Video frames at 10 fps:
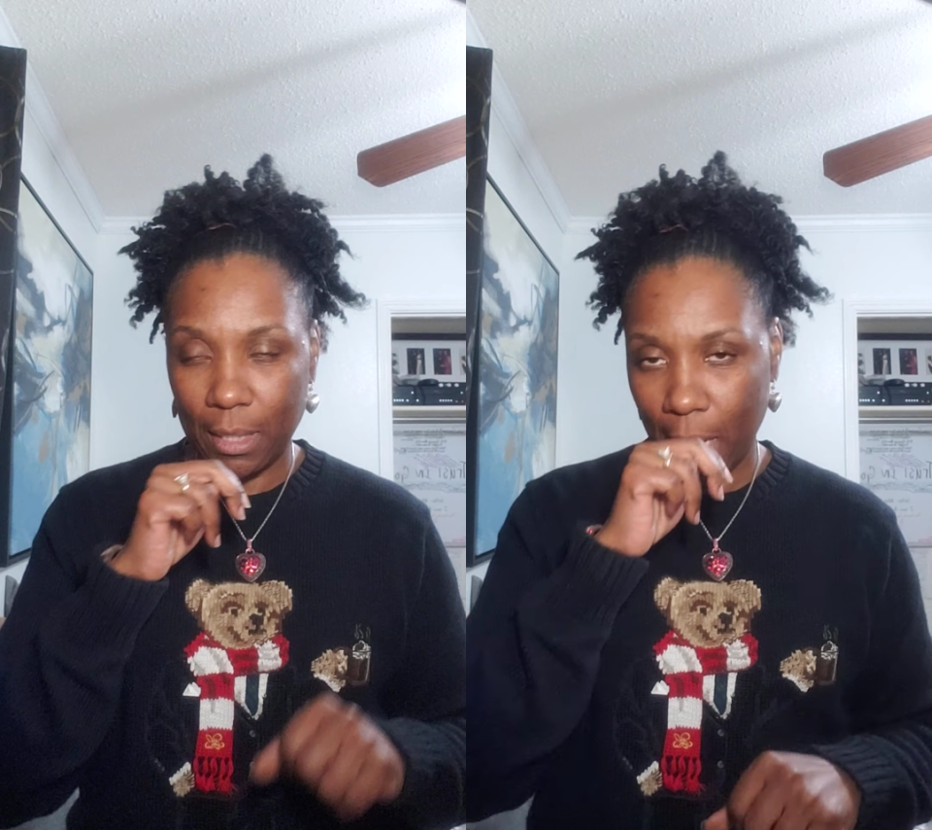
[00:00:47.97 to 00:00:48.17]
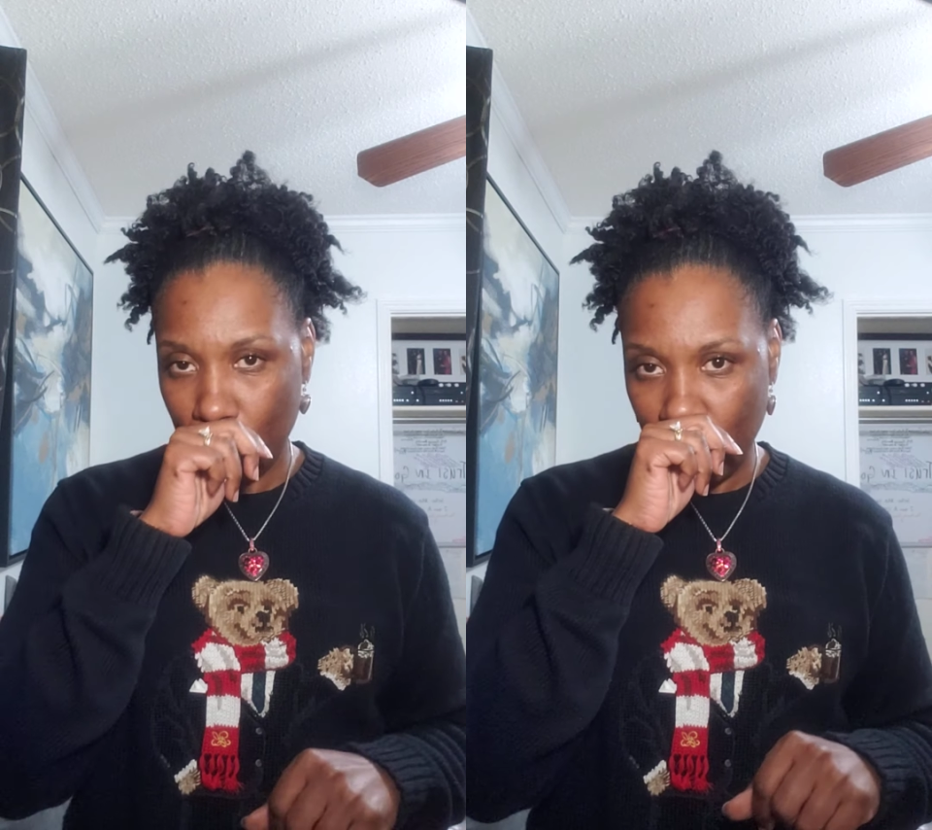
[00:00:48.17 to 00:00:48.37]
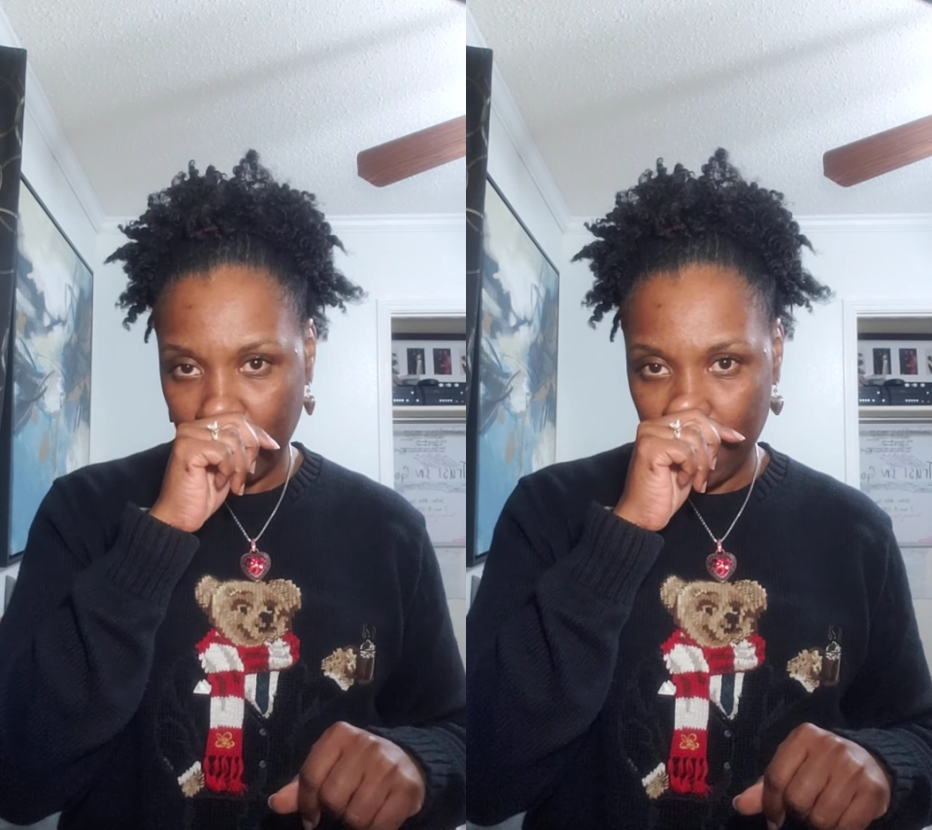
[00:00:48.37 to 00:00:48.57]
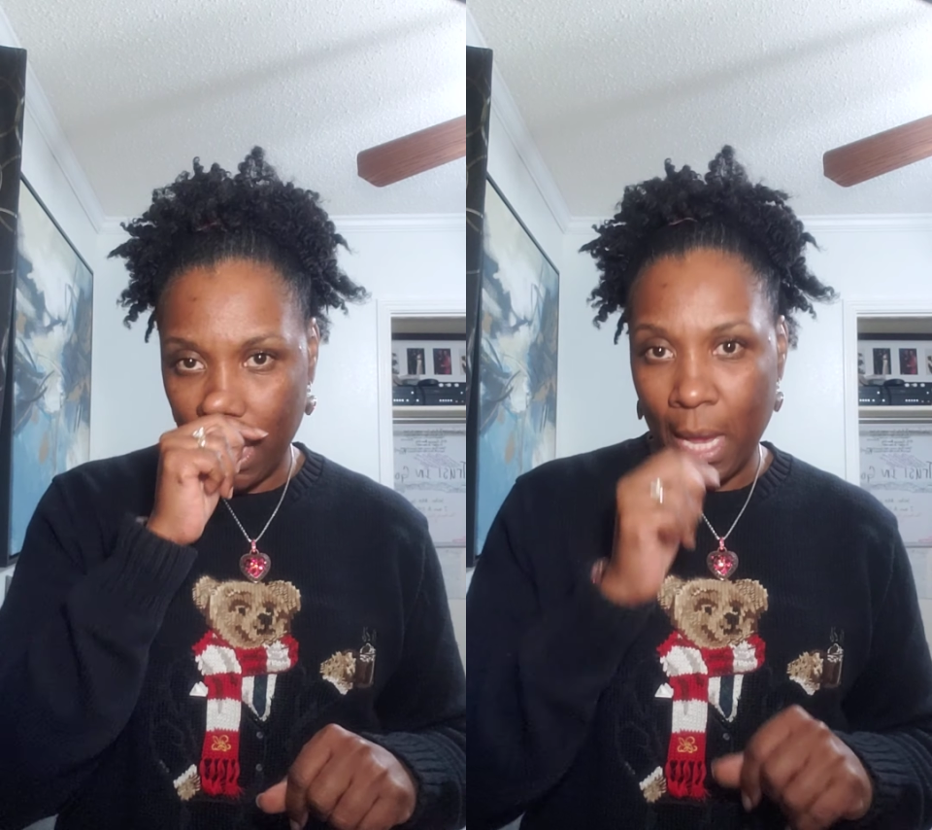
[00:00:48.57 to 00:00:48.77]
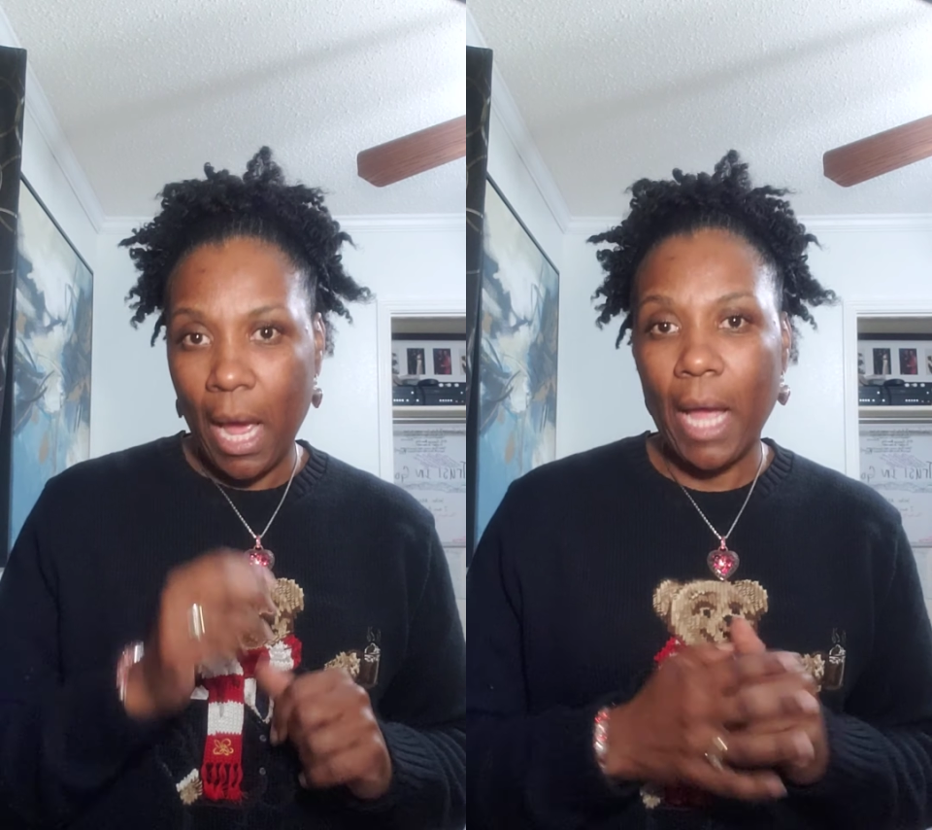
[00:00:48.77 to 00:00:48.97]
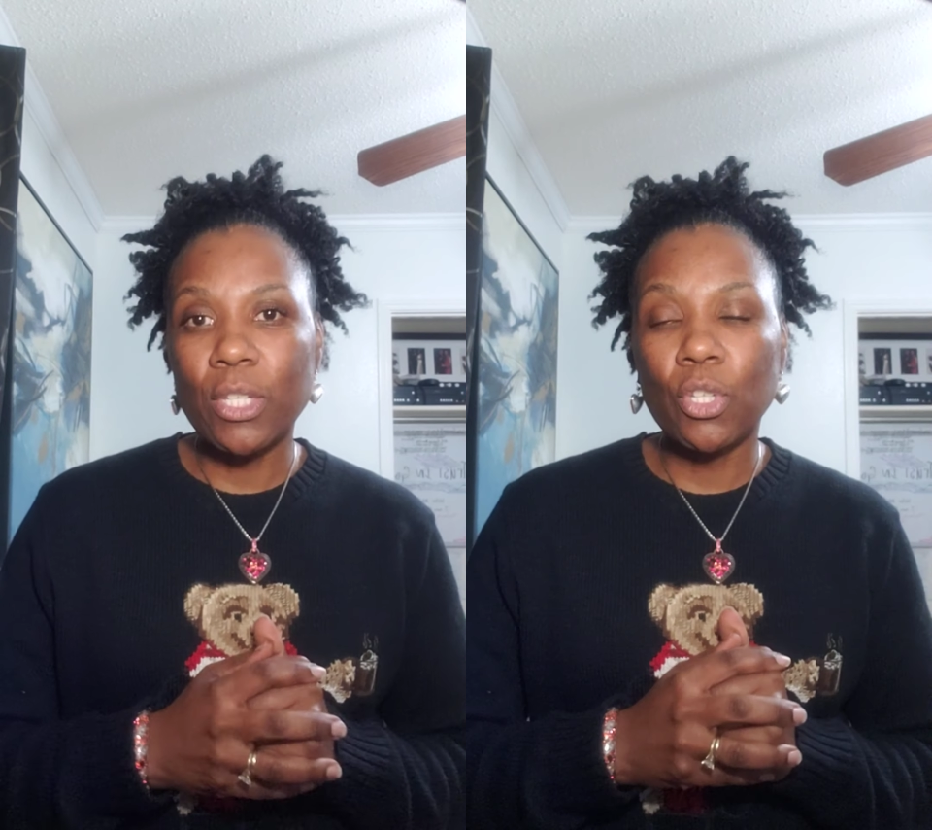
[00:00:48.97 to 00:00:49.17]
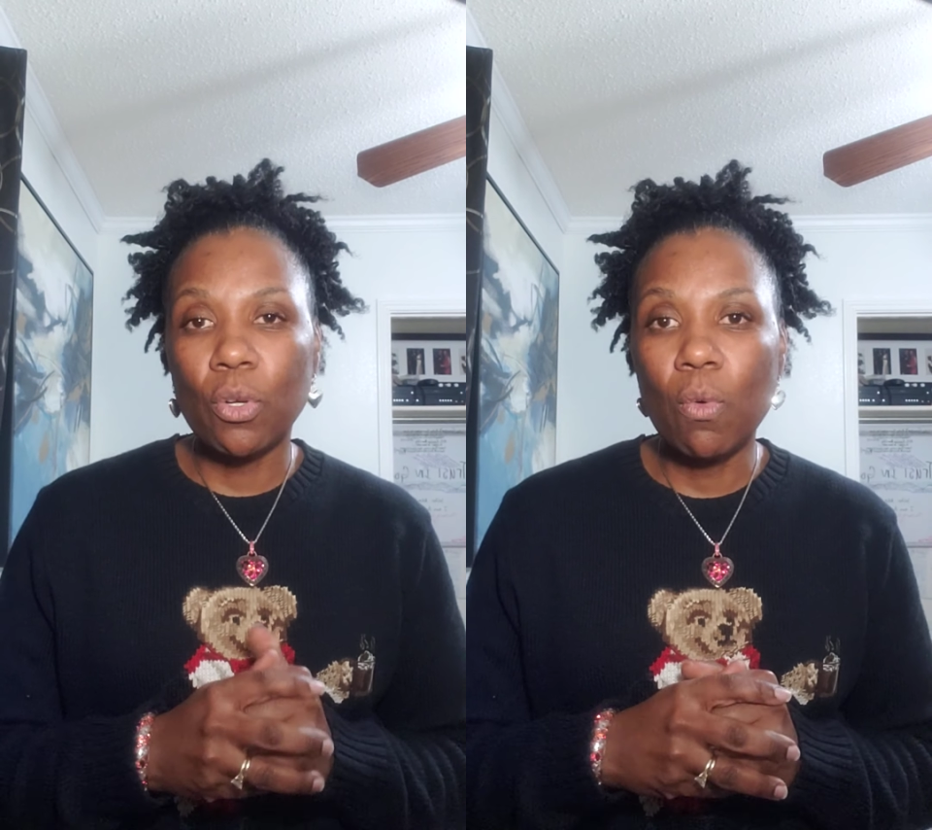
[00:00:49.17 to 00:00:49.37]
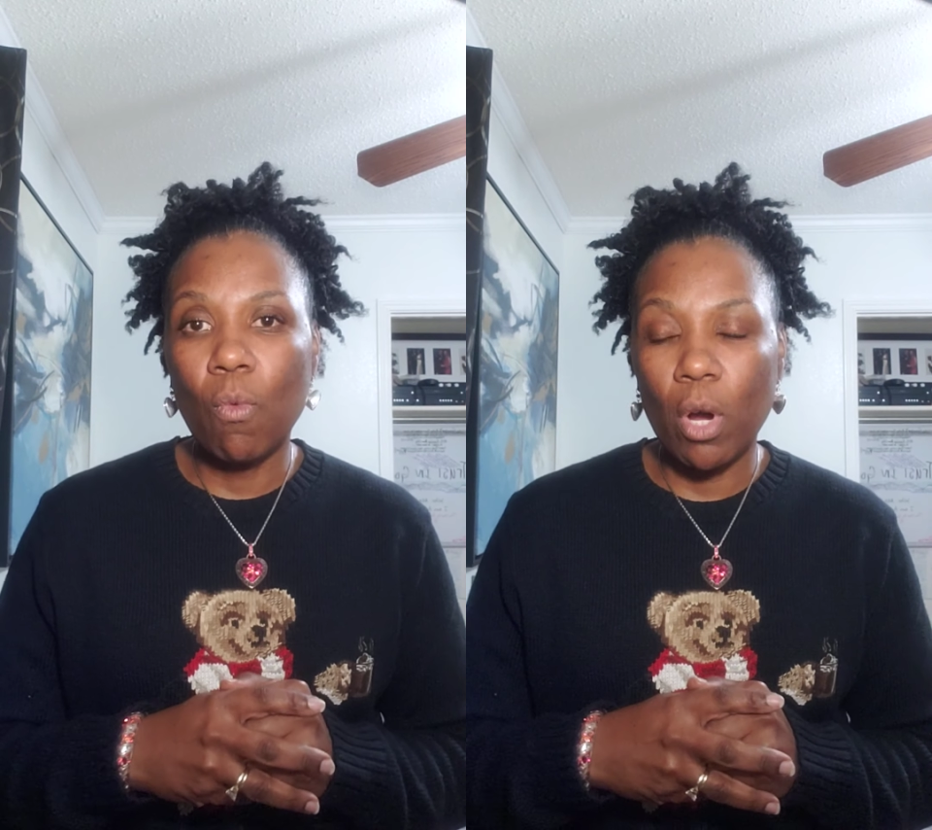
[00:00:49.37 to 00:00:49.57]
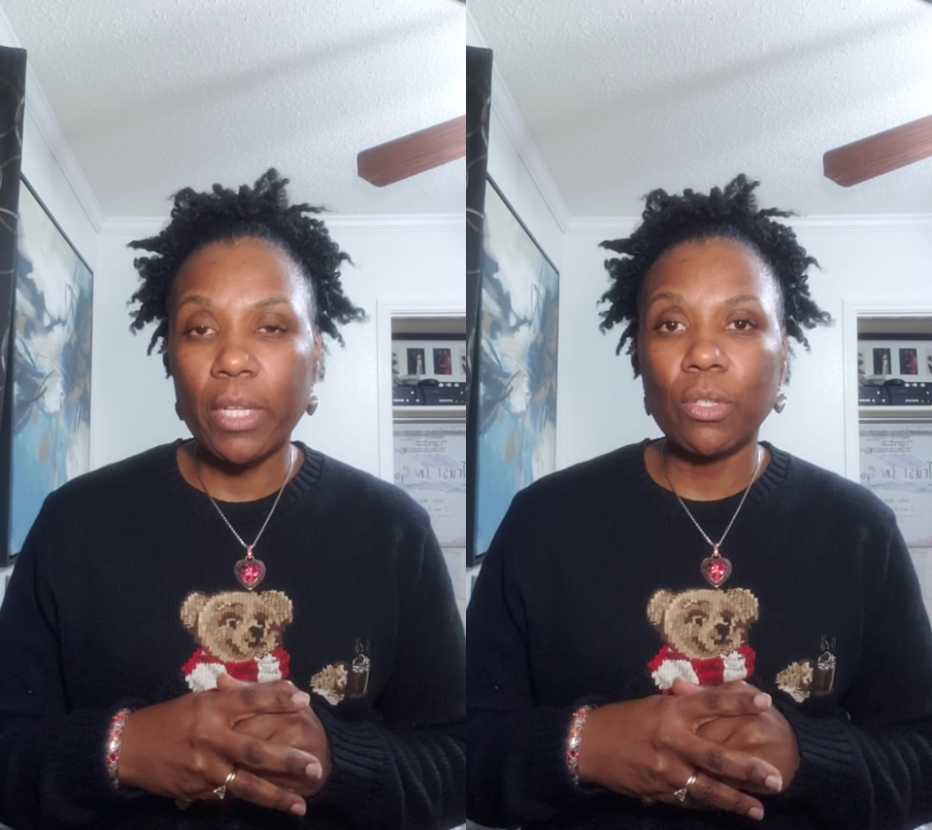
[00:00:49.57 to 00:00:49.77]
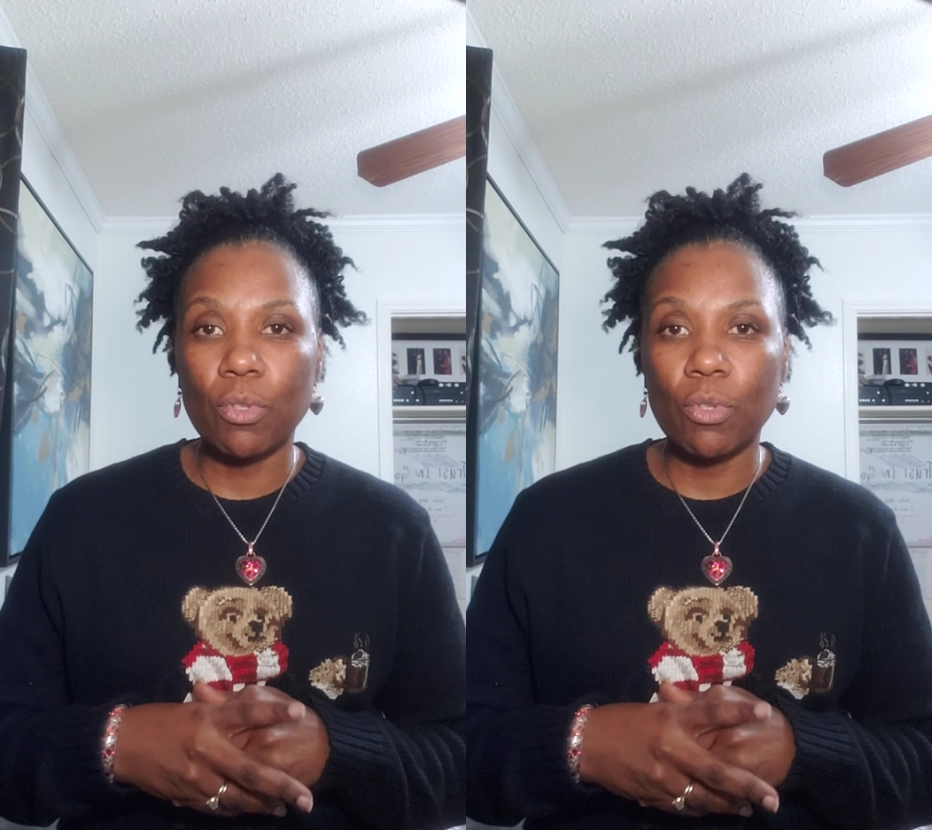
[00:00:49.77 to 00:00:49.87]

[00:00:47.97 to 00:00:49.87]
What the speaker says: However, I do want you